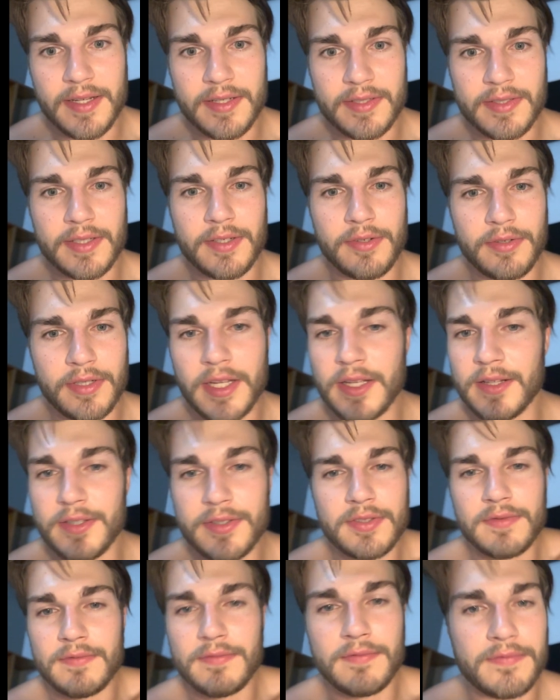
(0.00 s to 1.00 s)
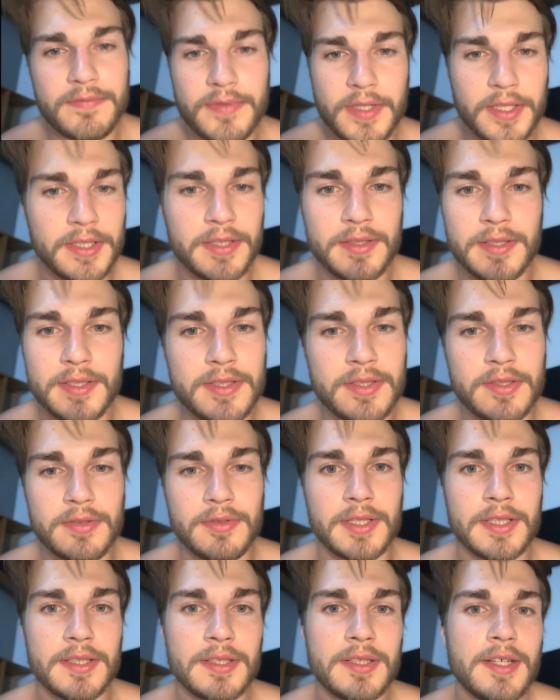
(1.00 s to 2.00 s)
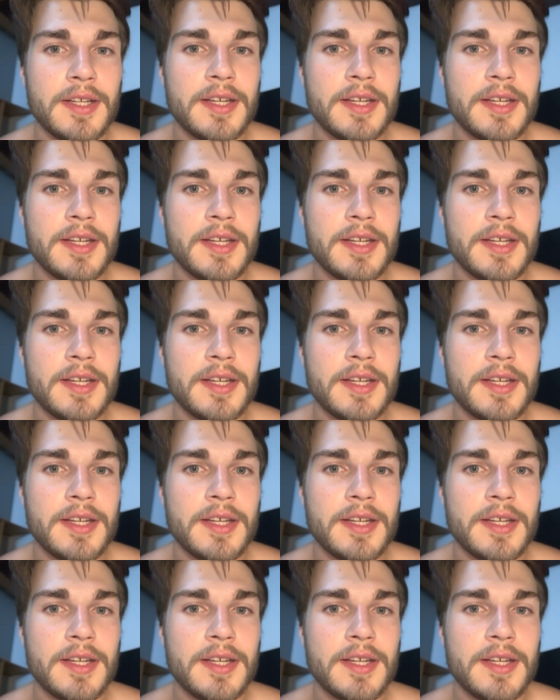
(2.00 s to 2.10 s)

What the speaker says: it's like, okay, let's do it.